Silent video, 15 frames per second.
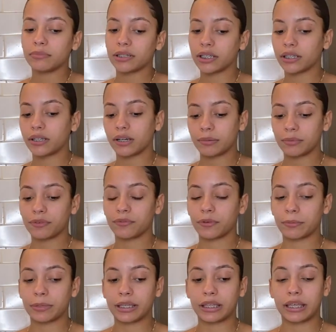like coming
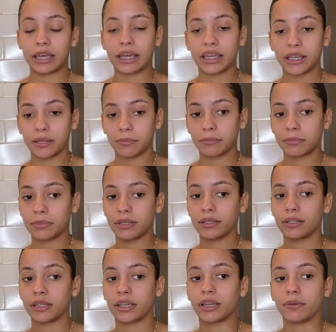from a game,
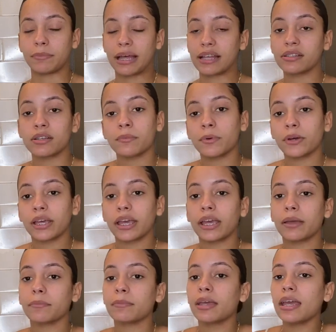like a basketball
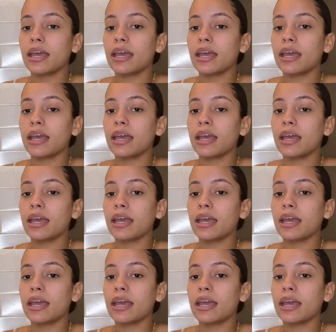game,